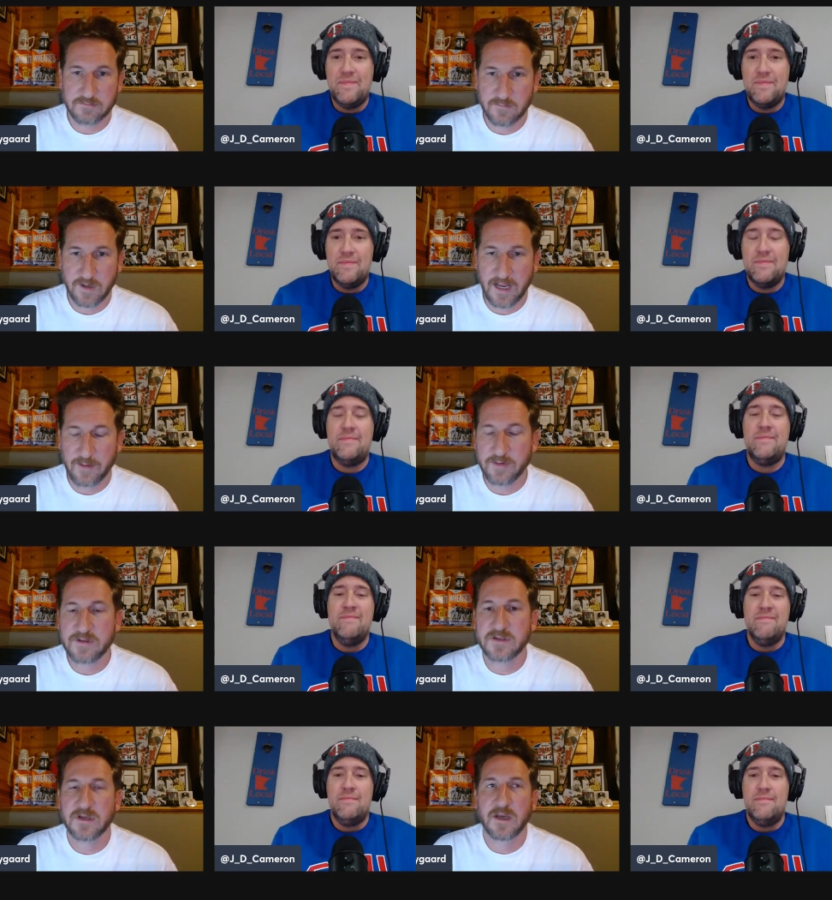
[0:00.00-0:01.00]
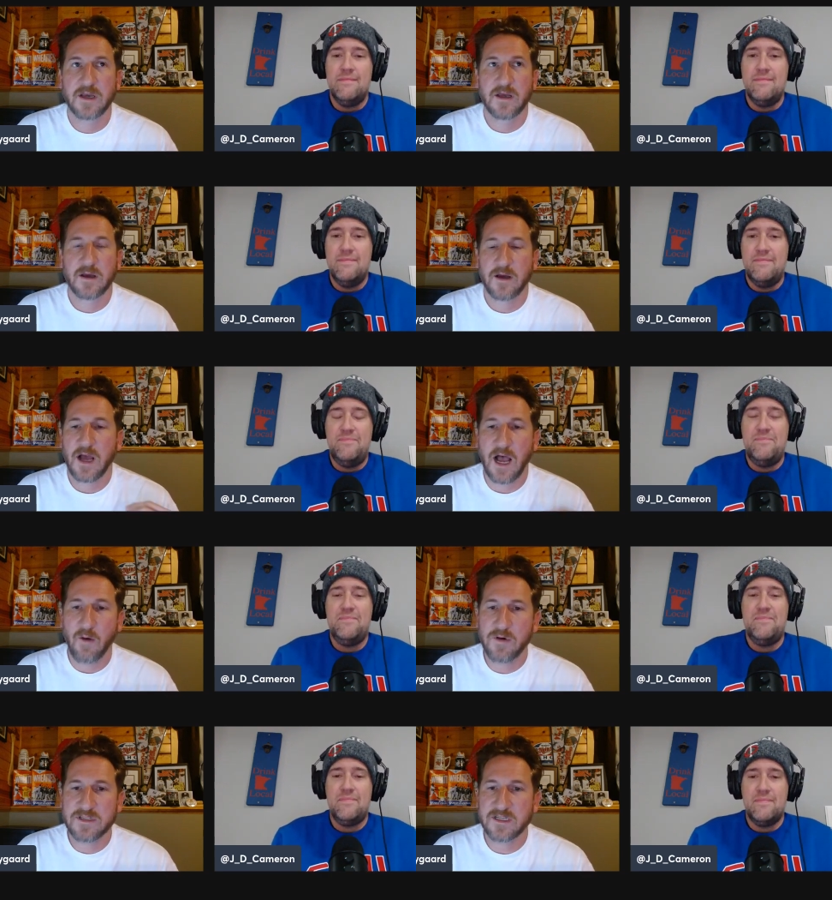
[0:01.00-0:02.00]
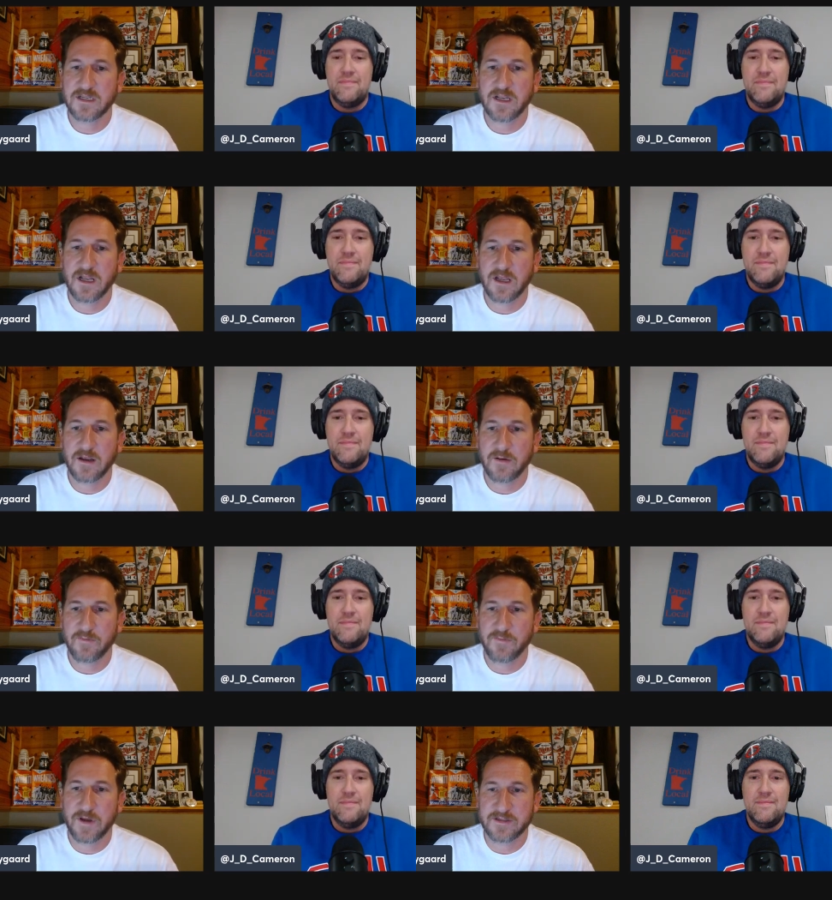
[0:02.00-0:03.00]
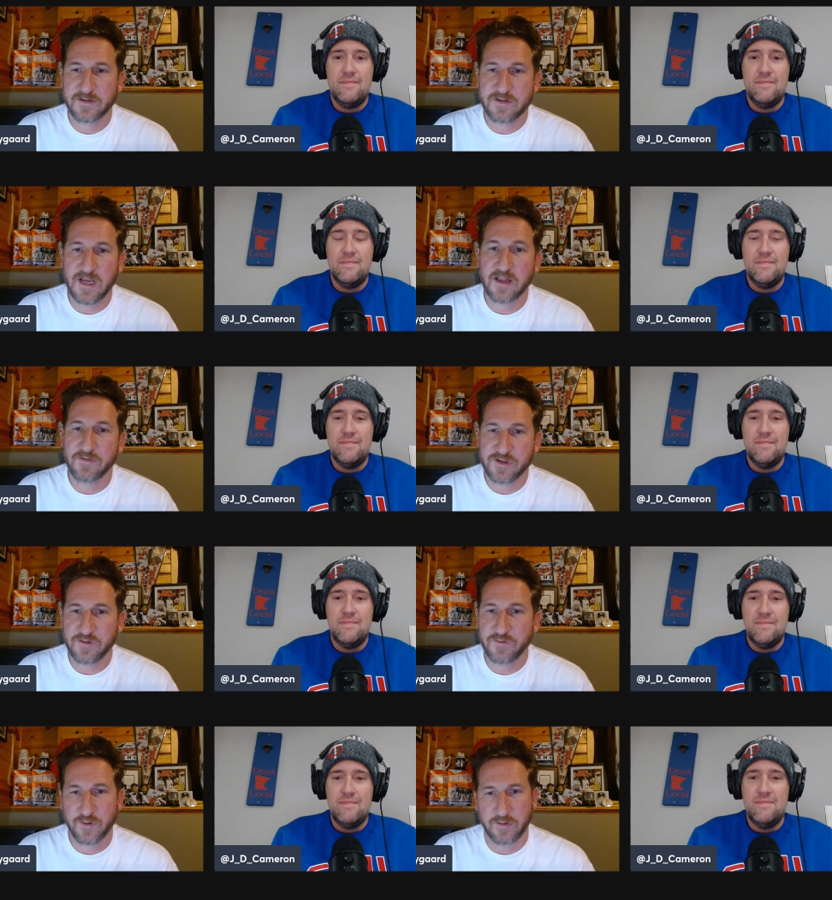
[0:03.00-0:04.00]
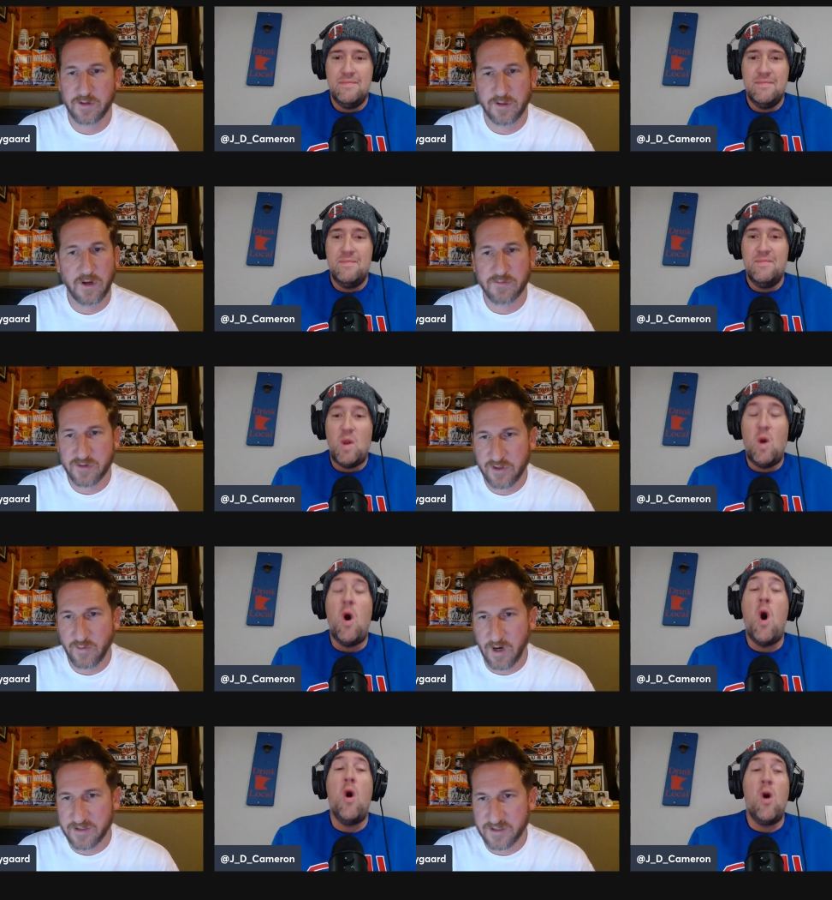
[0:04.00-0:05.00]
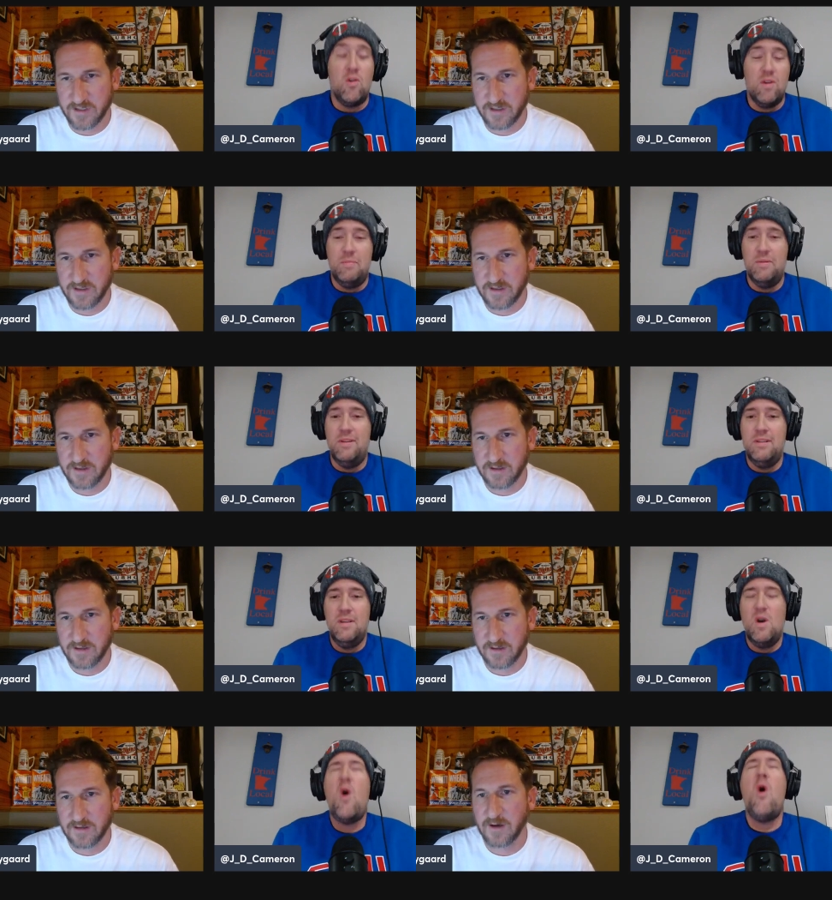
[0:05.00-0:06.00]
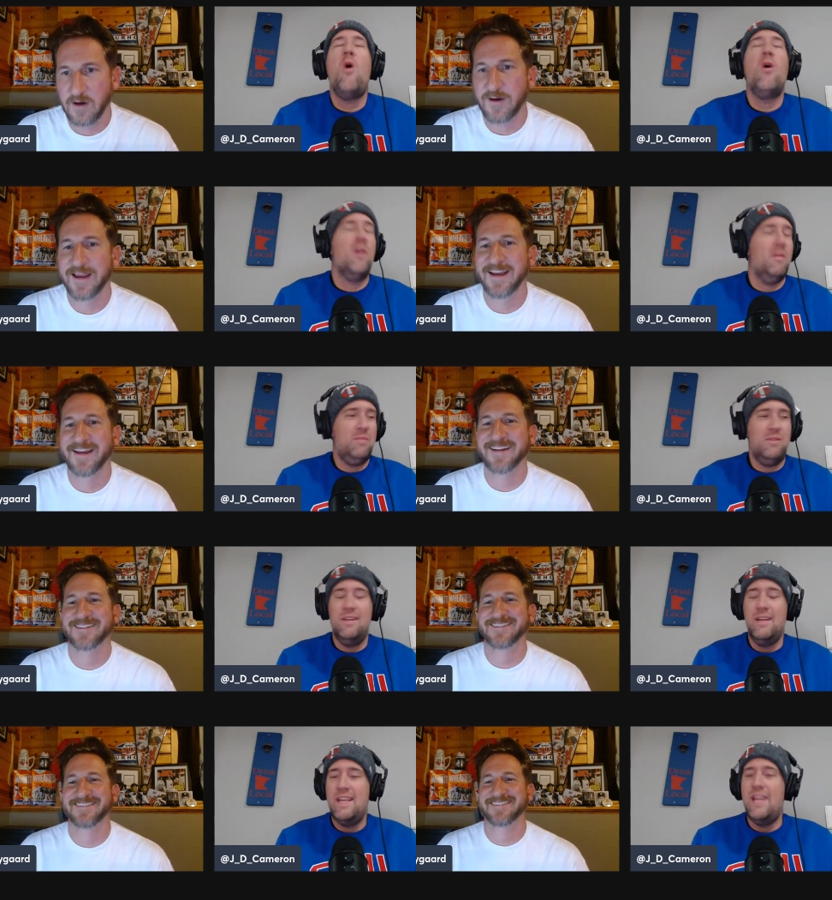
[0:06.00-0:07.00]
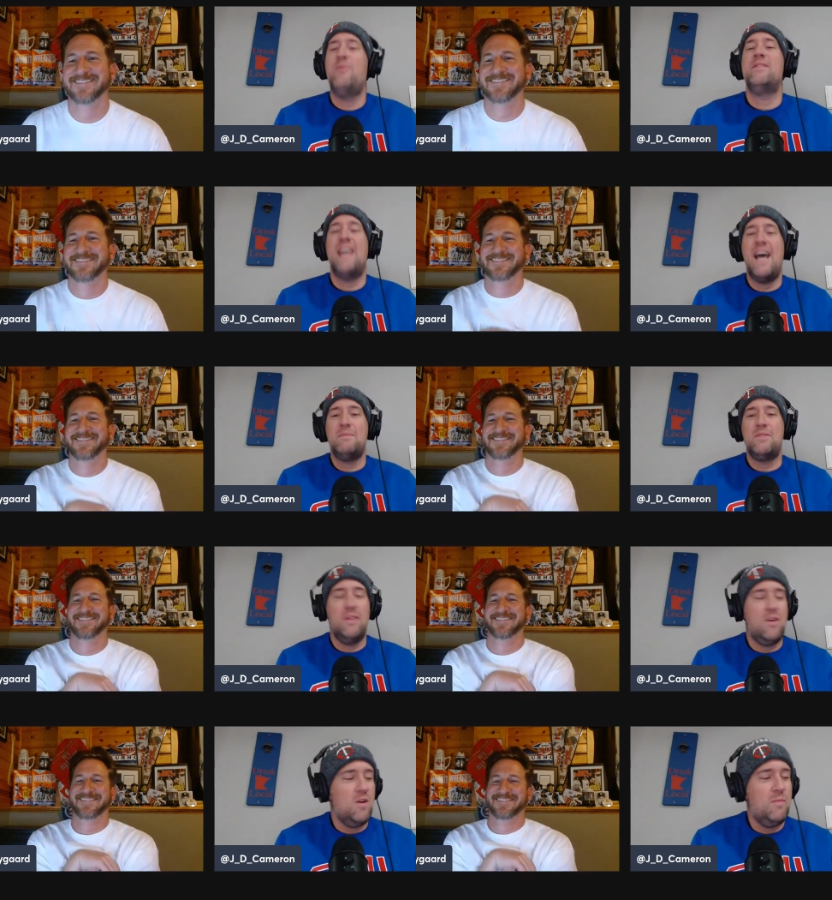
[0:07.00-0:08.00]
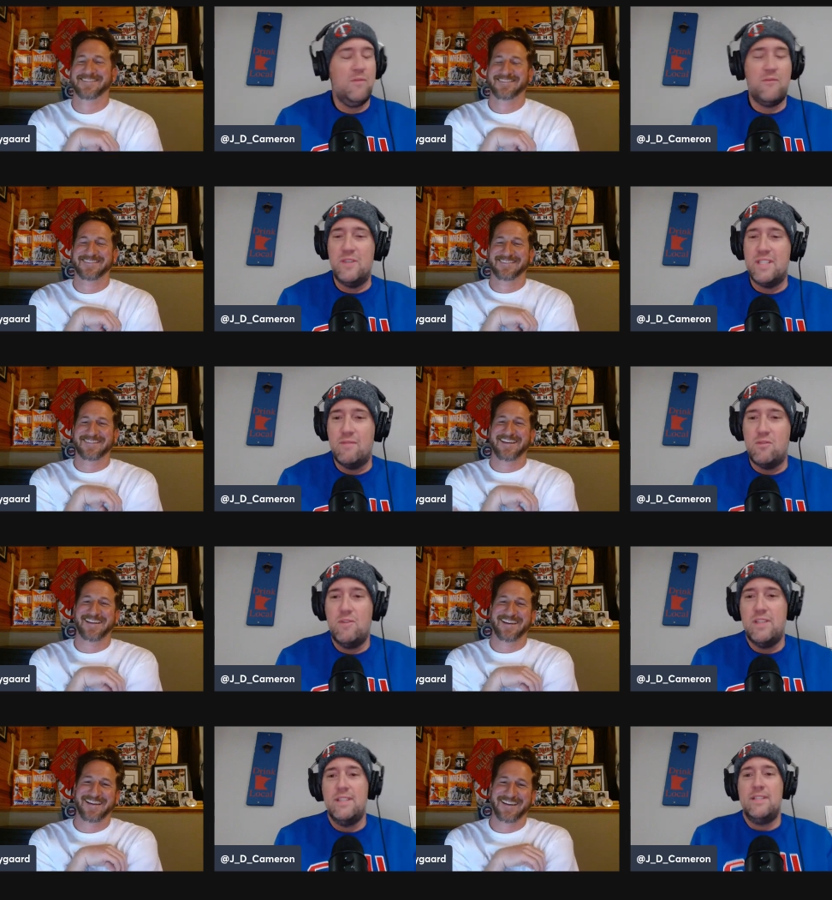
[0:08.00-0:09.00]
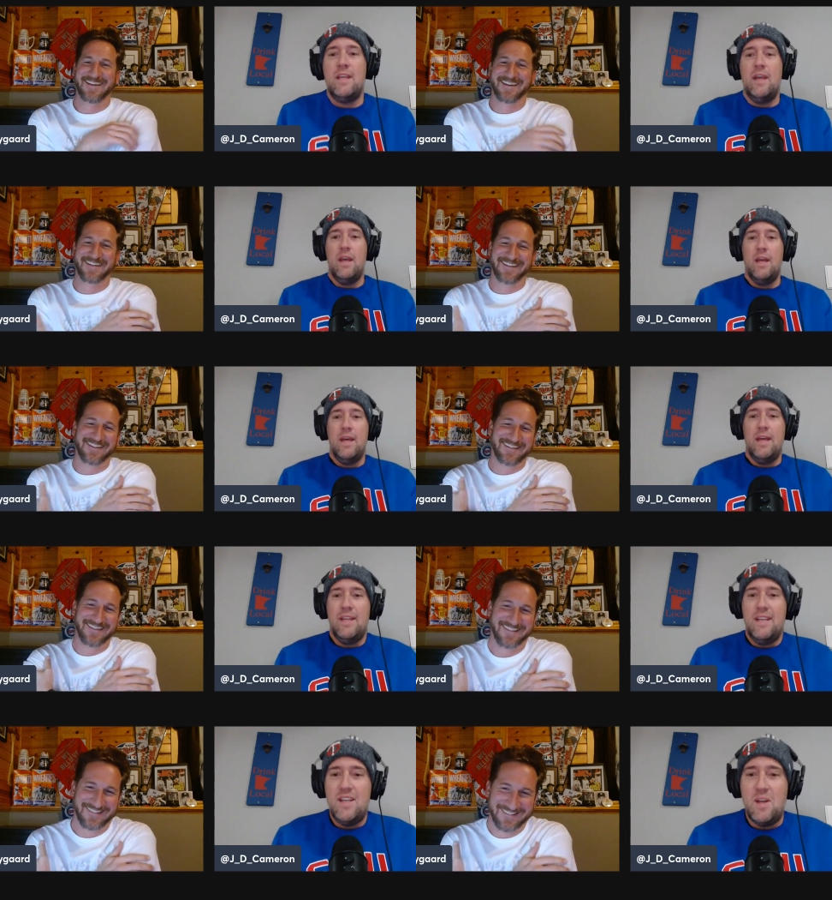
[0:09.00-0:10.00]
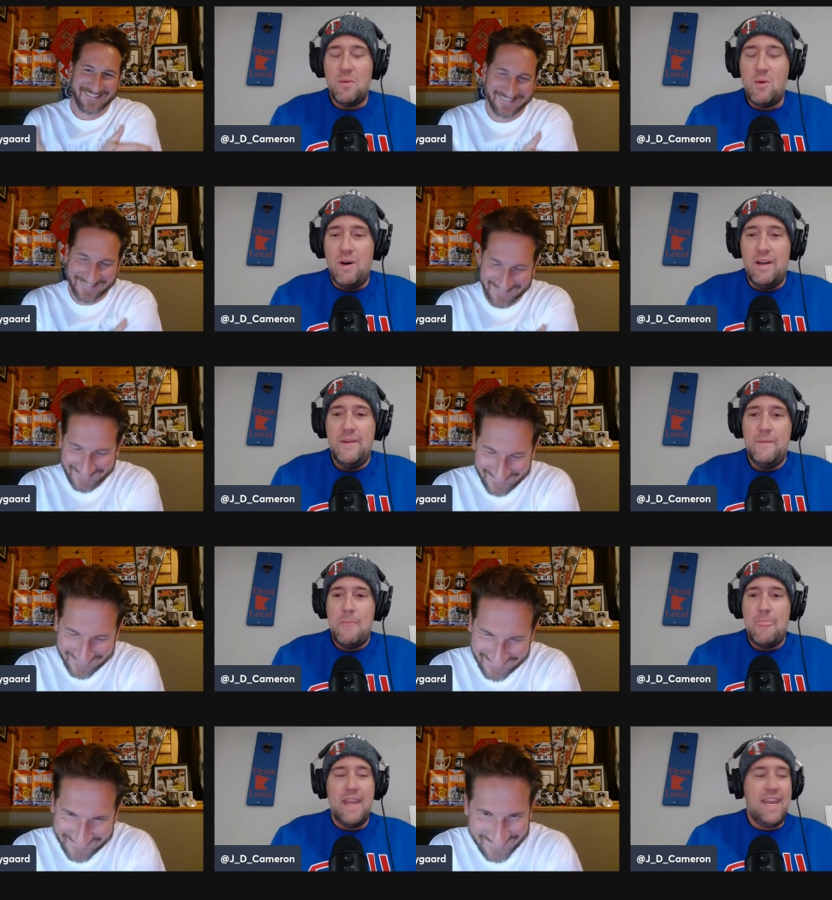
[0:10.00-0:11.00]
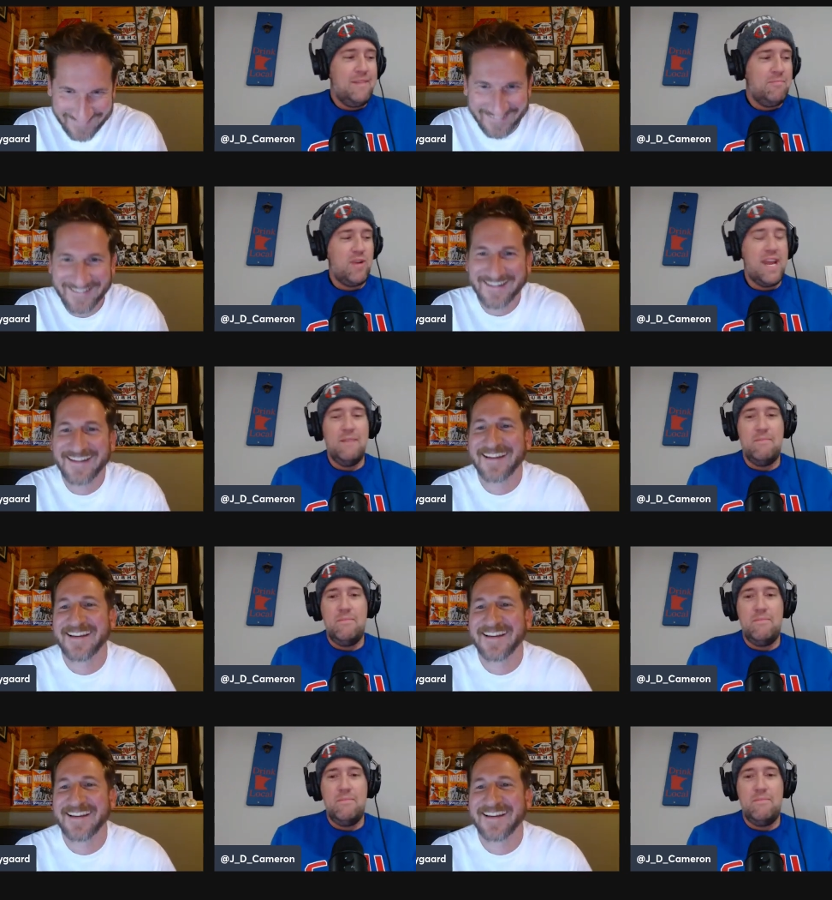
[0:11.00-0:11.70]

Speaker 1: what happens? How was it as a television viewer? You, I'm sure you watched it. Horrible.
Speaker 2: Horrible. It was absolutely horrible for several reasons. Number one, they had Brad